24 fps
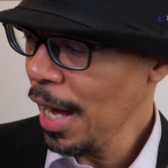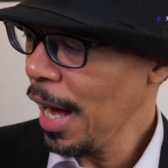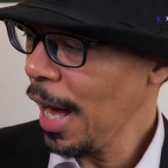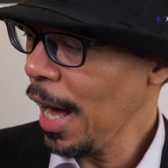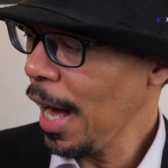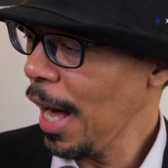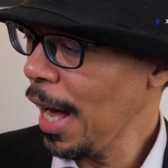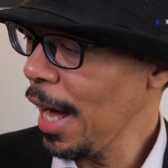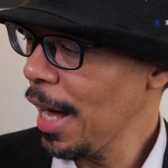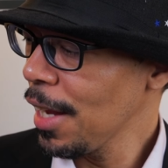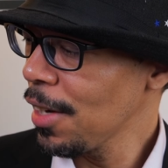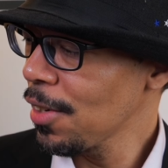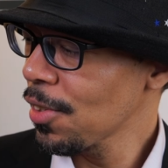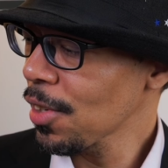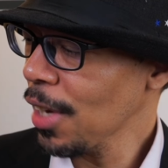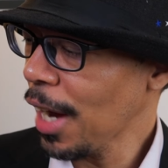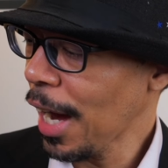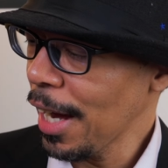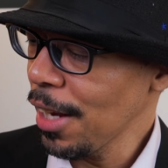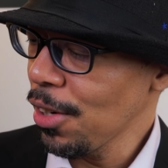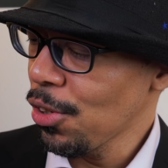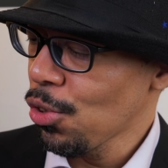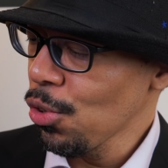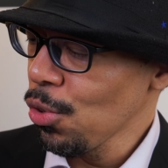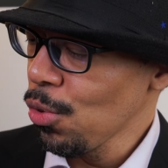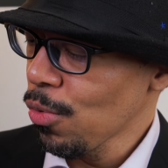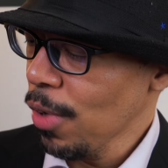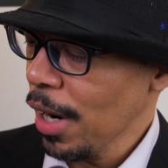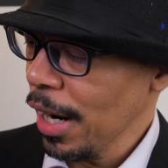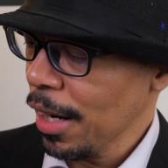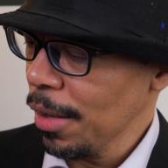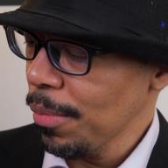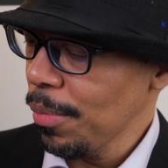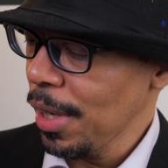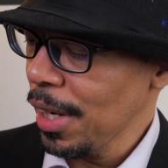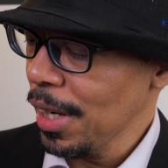And I do
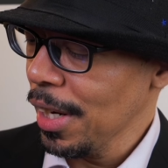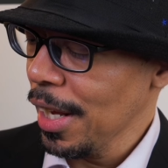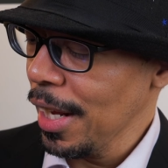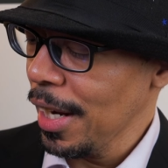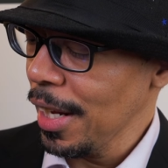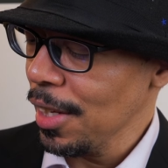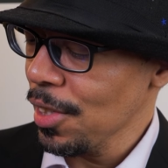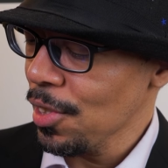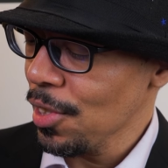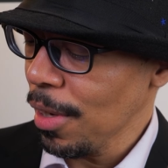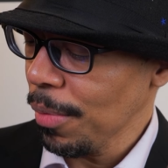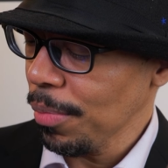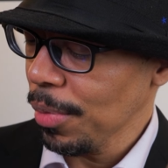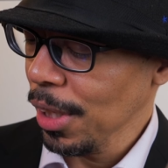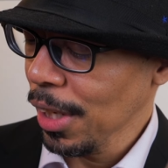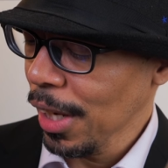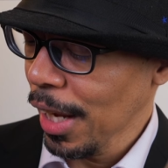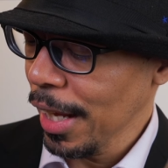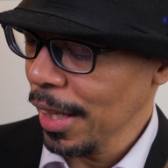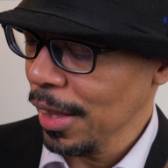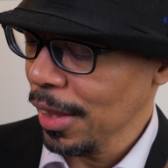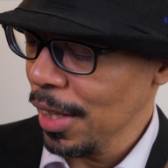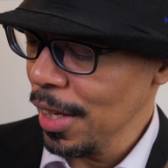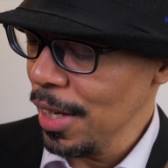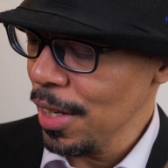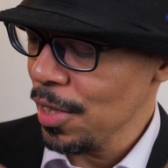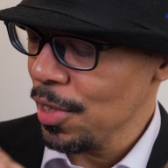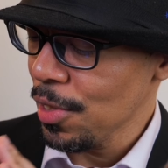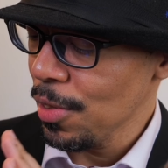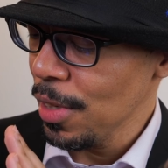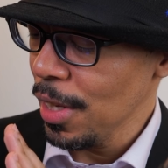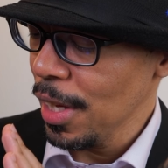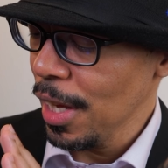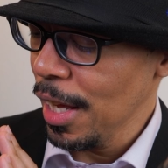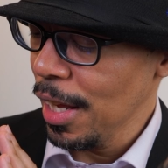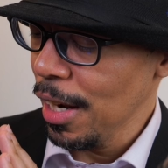recommend getting something like this.